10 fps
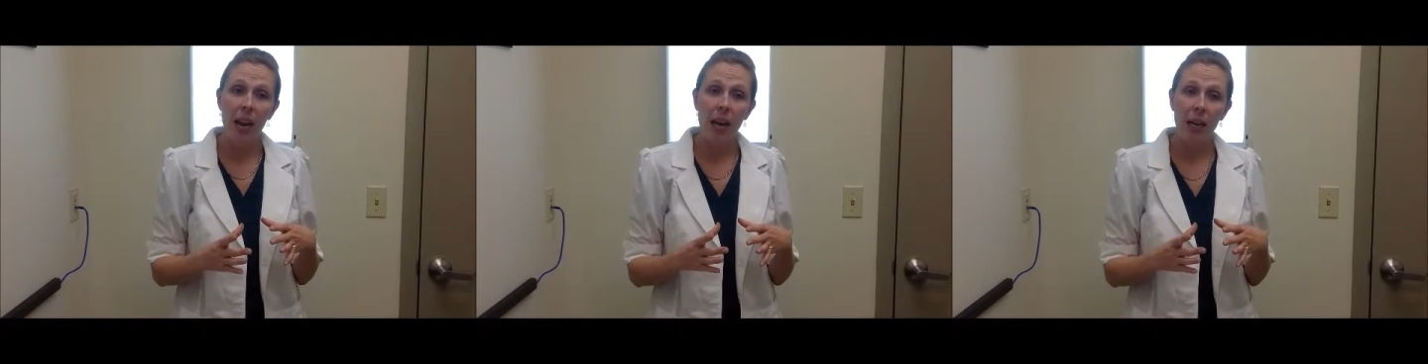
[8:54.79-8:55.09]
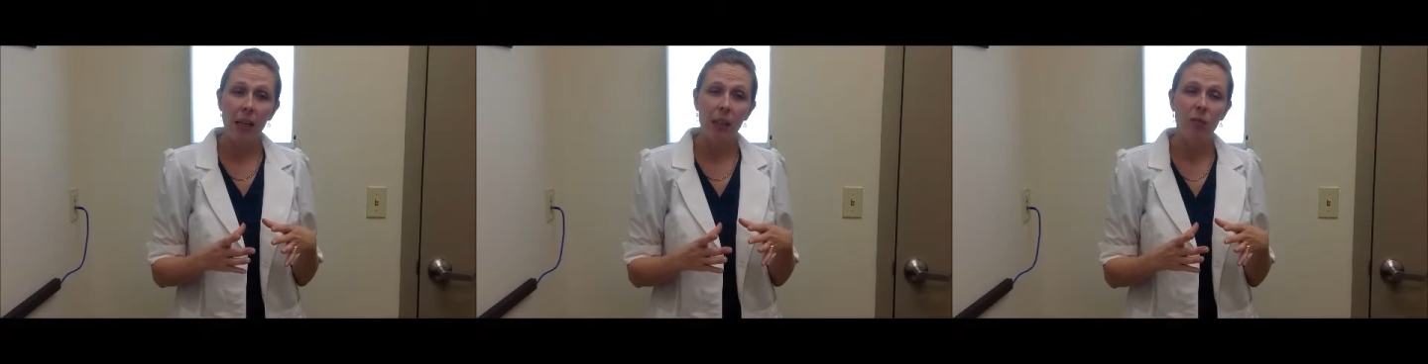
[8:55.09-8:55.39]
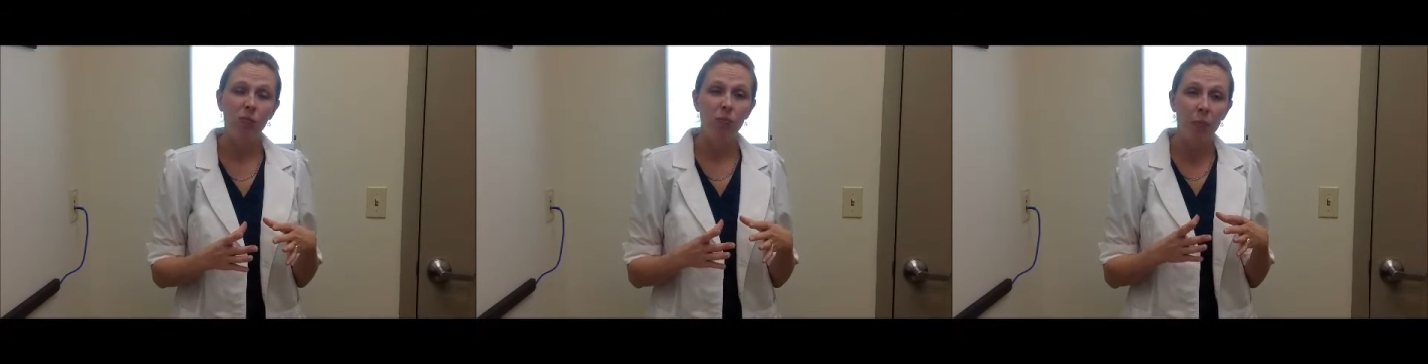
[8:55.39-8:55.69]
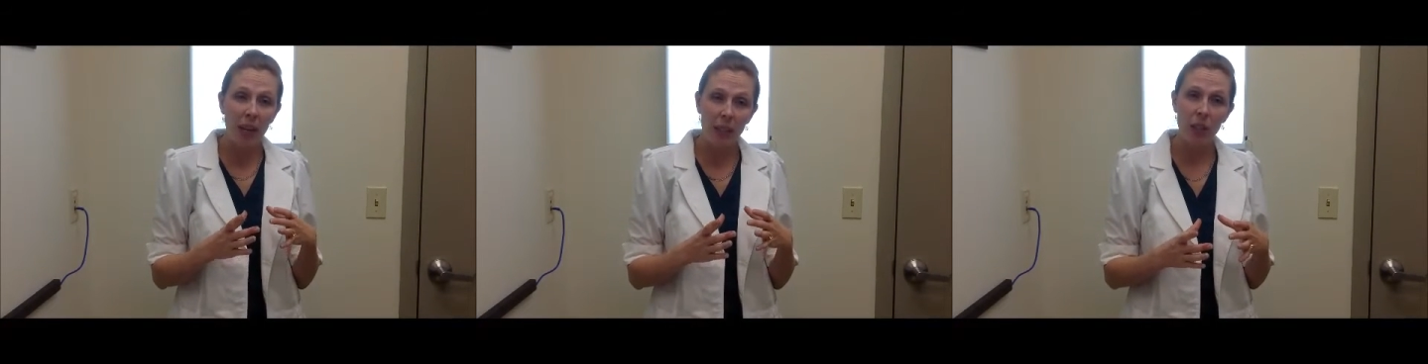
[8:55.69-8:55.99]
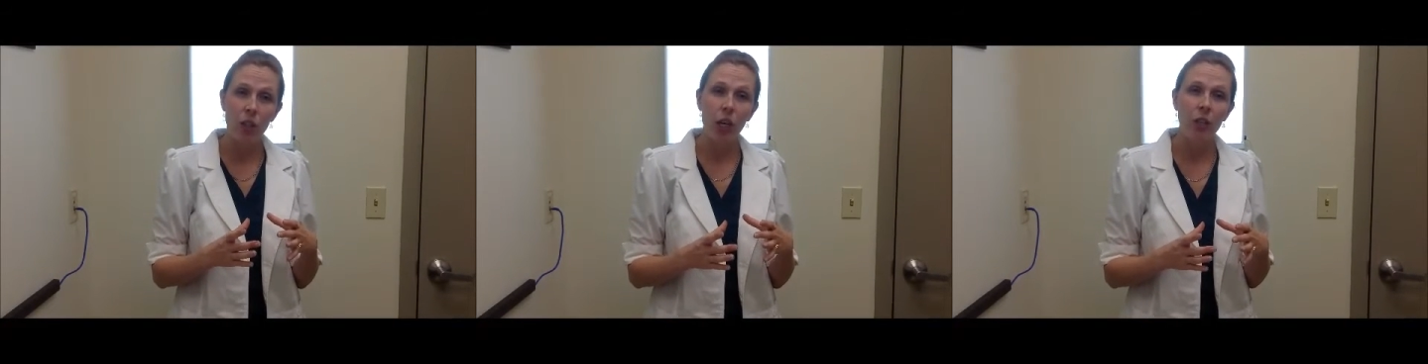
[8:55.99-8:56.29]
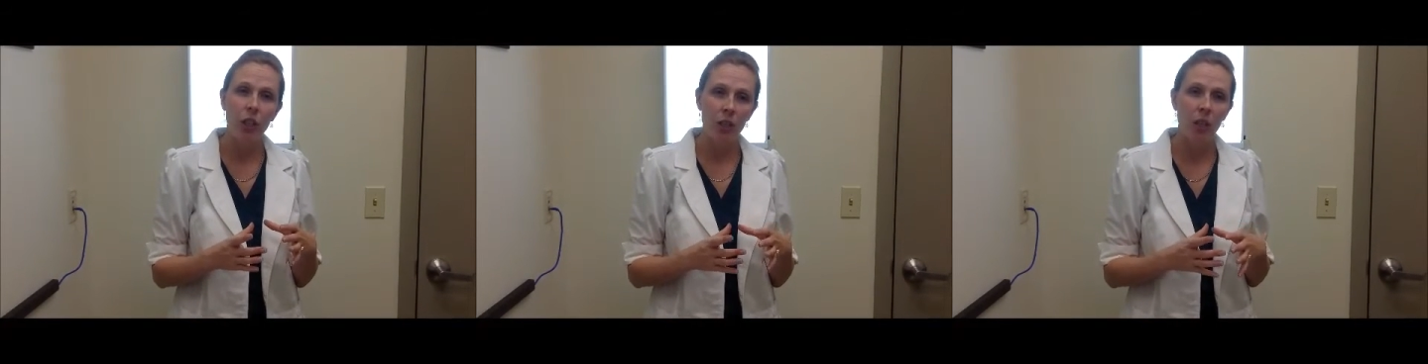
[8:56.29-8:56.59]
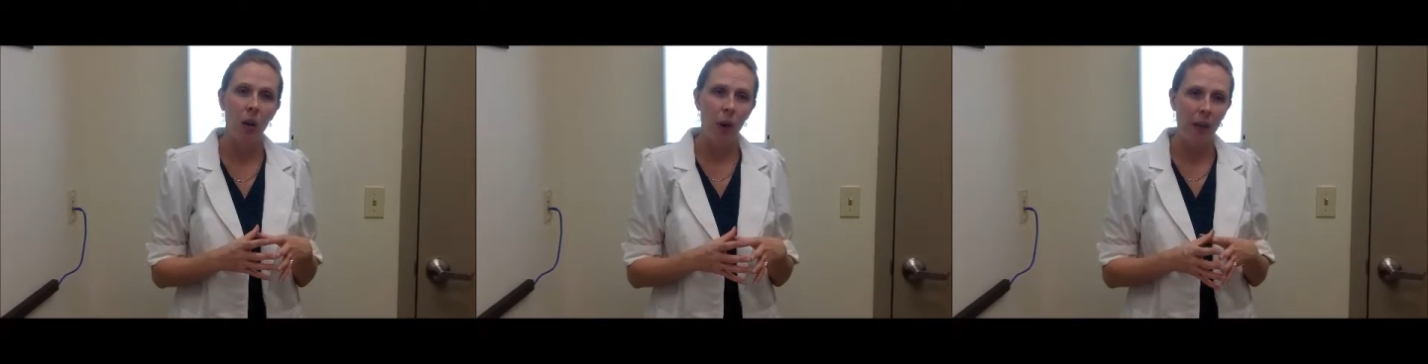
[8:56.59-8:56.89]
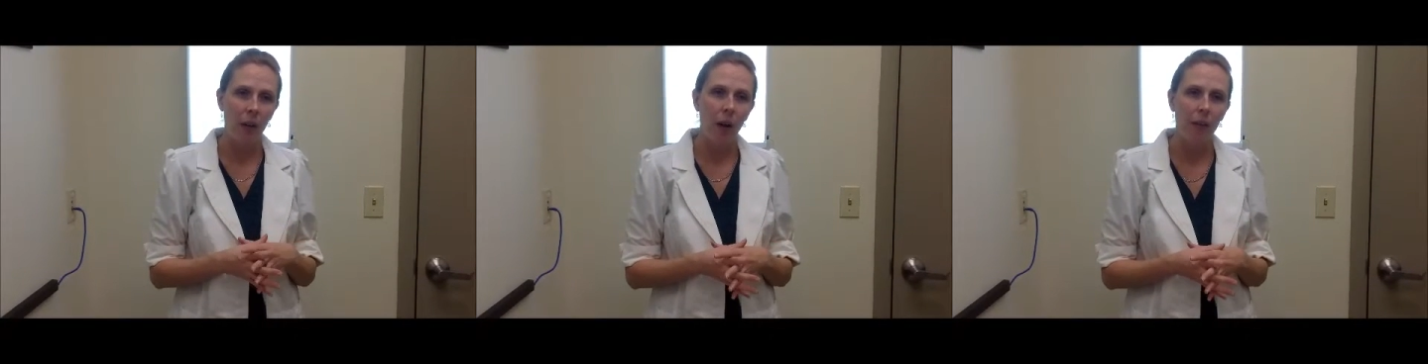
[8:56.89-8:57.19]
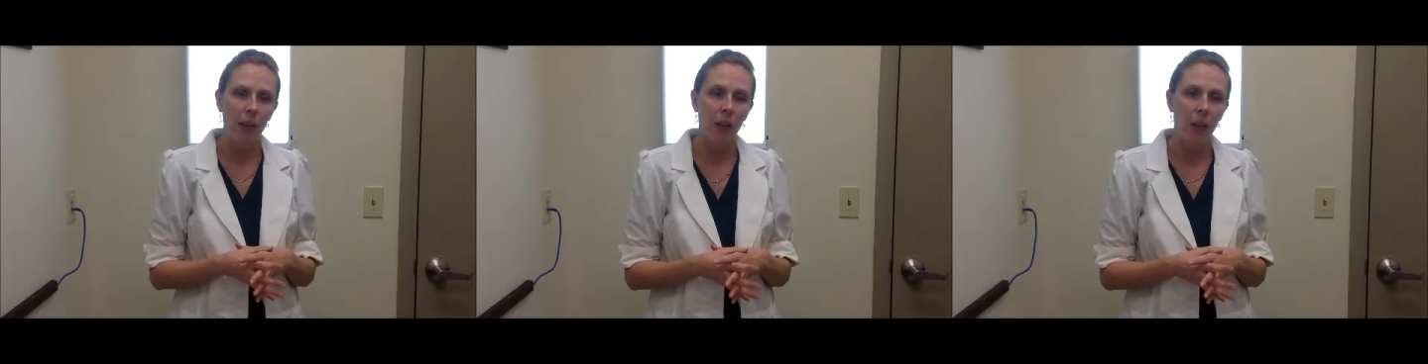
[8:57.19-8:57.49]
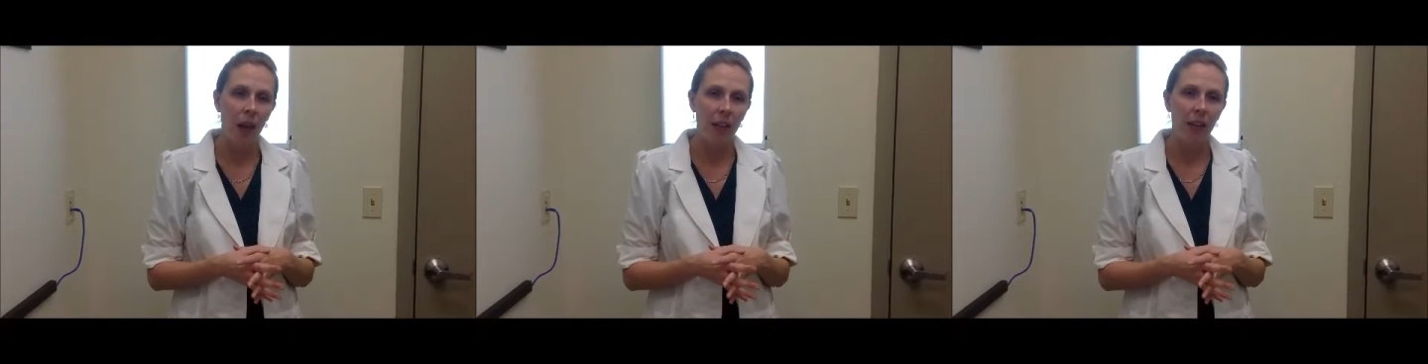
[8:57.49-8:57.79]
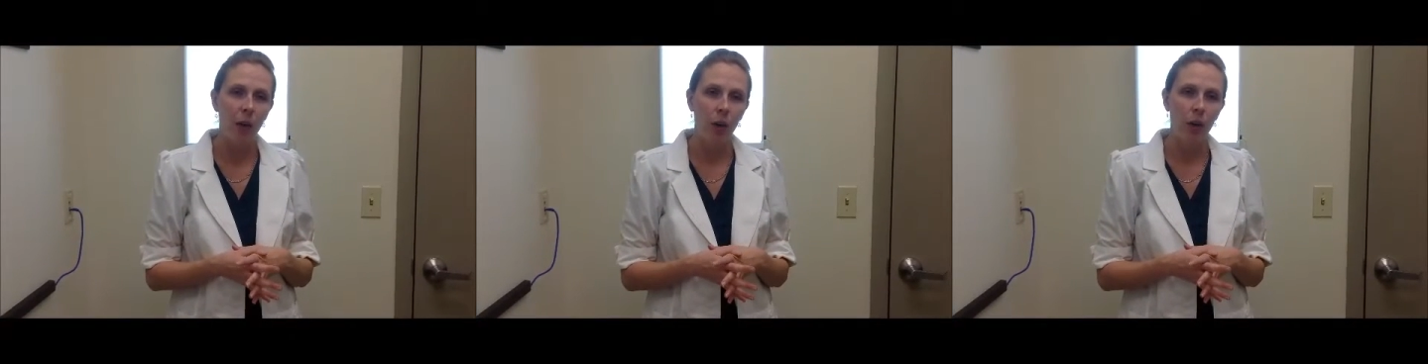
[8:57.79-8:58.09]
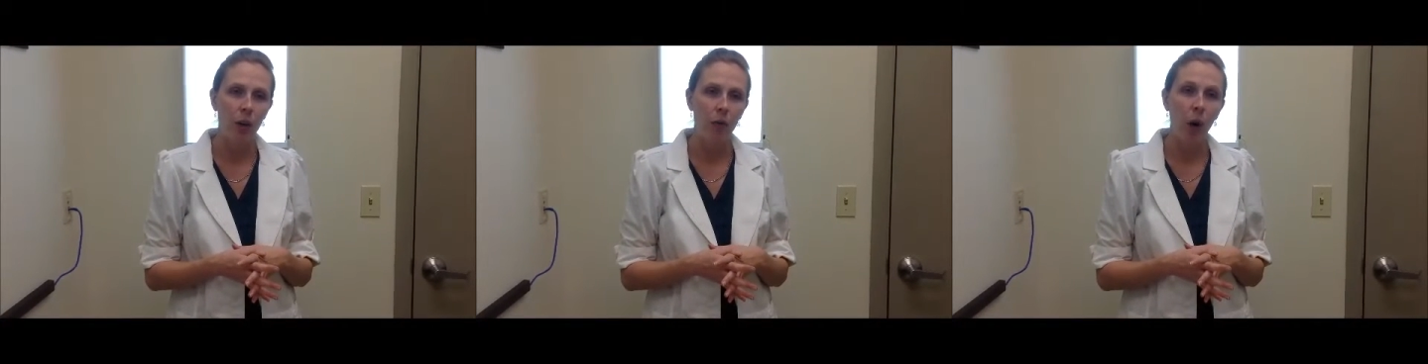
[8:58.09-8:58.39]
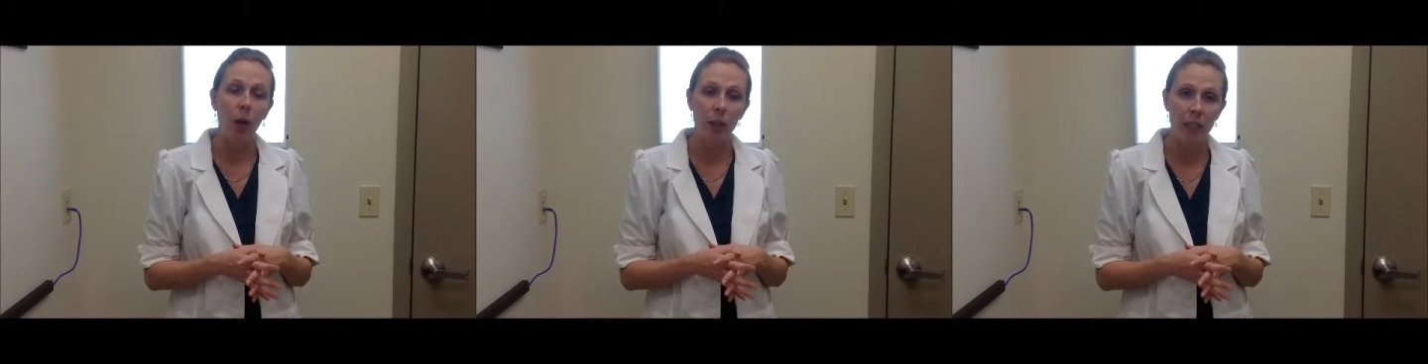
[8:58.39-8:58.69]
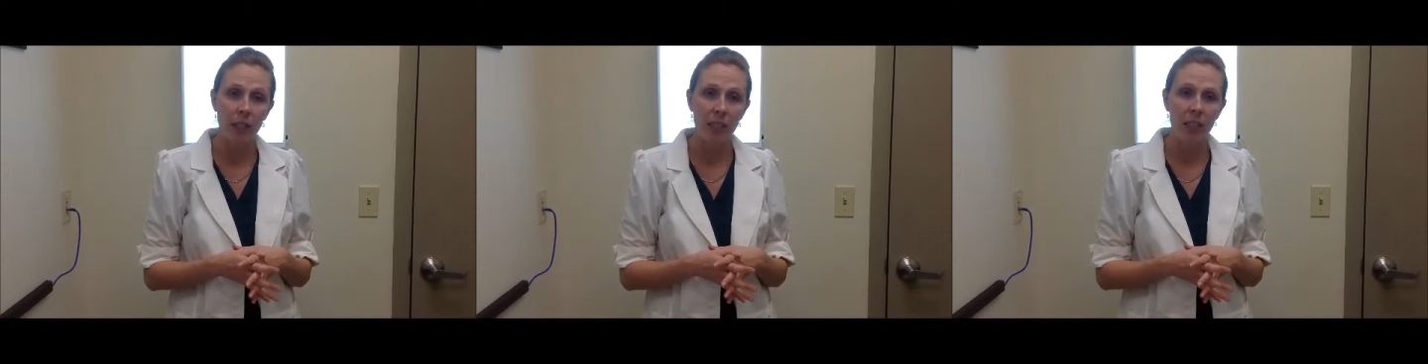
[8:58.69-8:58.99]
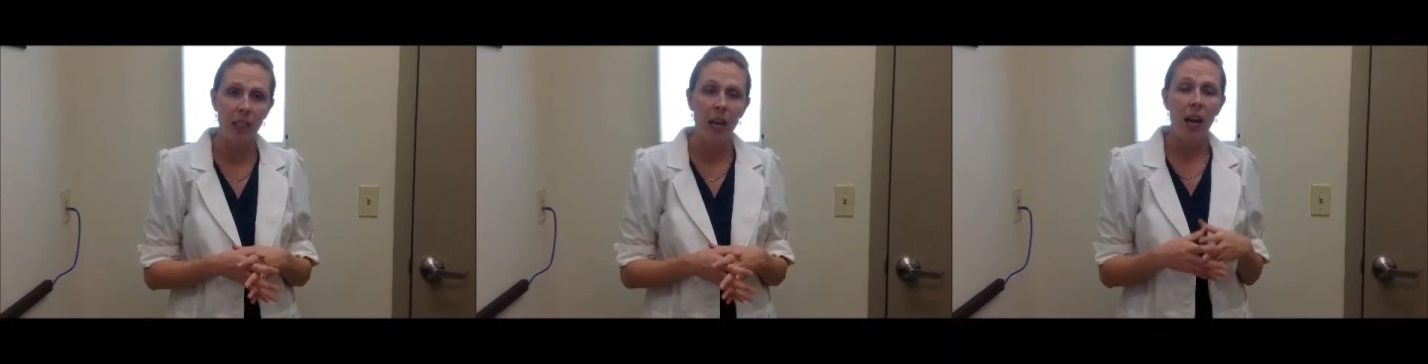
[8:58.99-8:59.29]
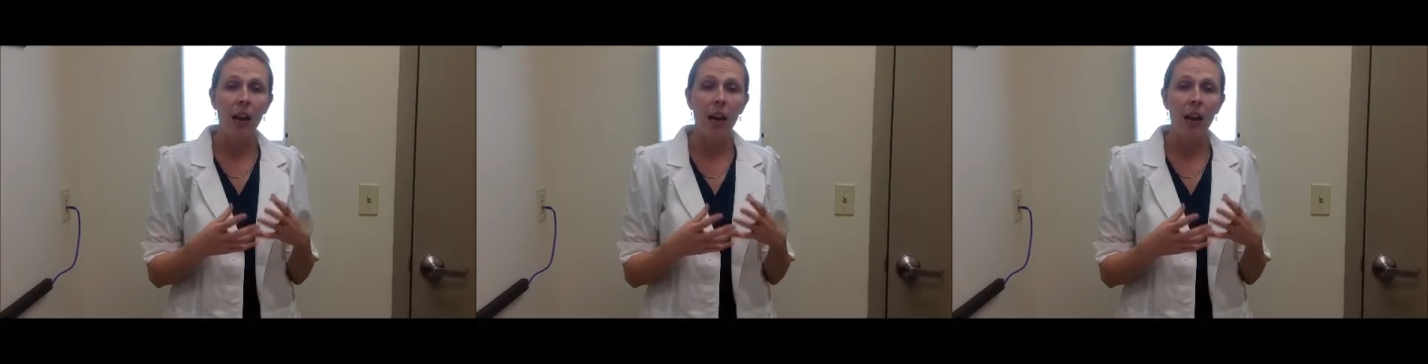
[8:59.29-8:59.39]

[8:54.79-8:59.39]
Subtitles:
and make suggestions on whether or not the likelihood of heart disease,